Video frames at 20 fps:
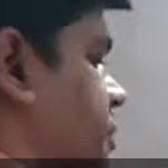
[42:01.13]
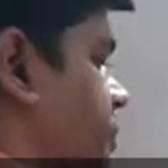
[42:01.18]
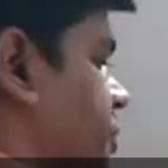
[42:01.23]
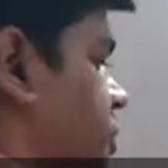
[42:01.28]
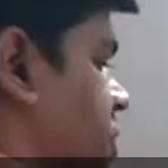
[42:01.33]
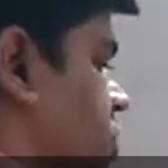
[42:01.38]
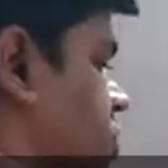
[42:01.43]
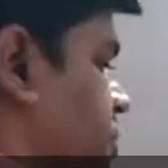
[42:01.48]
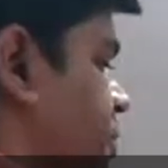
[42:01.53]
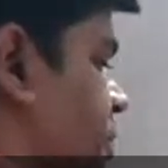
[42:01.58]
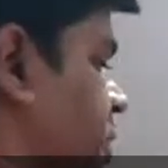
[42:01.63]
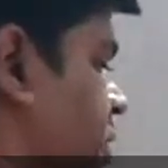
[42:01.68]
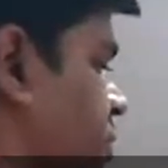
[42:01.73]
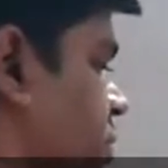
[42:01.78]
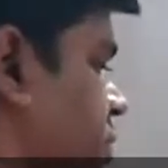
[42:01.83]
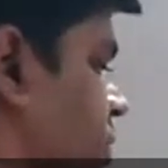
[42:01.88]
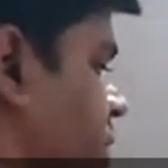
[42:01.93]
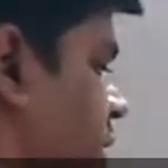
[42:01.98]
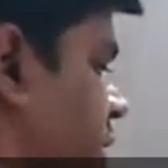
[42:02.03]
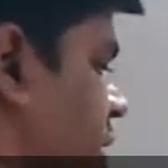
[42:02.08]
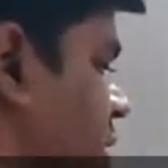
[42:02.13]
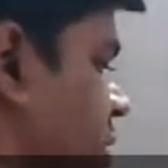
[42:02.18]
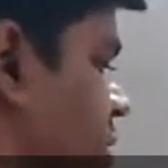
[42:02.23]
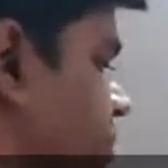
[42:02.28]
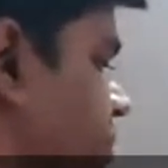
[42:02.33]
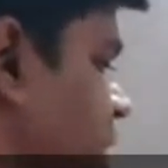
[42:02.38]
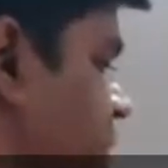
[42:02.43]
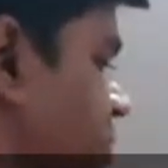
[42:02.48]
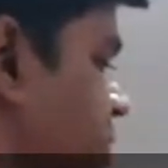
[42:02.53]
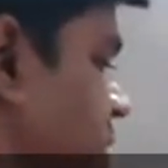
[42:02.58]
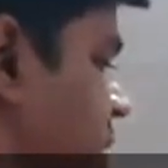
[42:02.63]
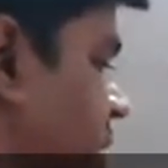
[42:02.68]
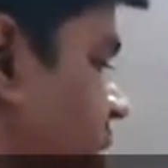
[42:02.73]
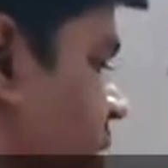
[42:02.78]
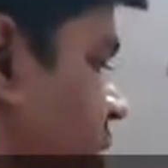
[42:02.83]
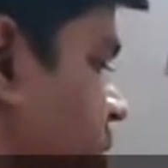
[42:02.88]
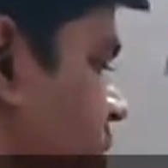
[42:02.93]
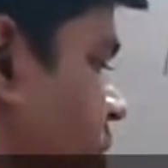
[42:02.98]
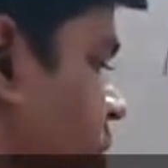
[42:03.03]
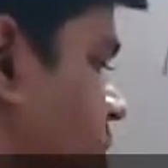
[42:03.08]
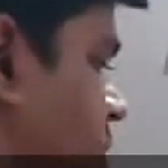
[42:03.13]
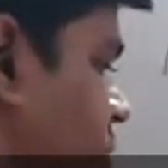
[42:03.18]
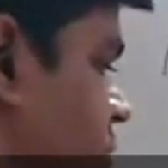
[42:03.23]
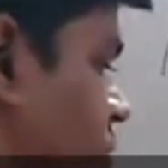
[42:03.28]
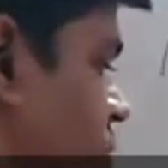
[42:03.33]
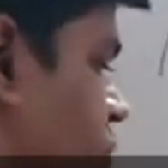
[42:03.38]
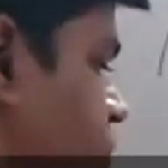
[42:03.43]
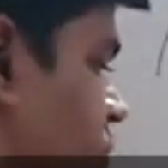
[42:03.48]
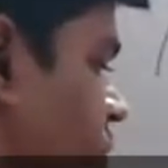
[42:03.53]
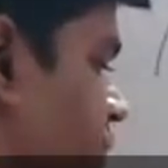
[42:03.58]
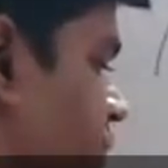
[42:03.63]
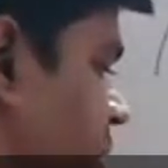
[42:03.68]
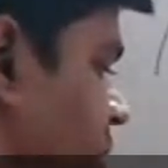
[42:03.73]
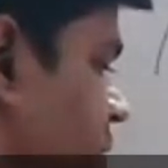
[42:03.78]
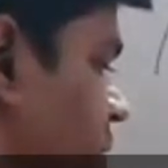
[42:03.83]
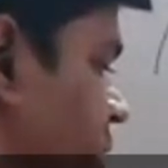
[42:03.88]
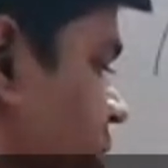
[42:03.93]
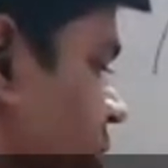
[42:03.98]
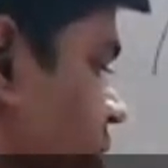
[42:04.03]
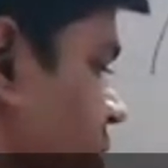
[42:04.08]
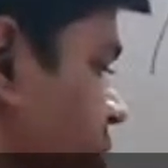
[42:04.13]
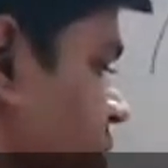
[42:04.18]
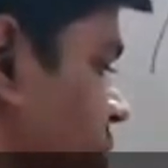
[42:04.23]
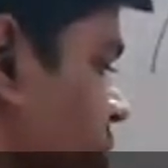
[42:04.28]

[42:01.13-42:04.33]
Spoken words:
V naught should be equal to at least 5 gr, root of 5 gr.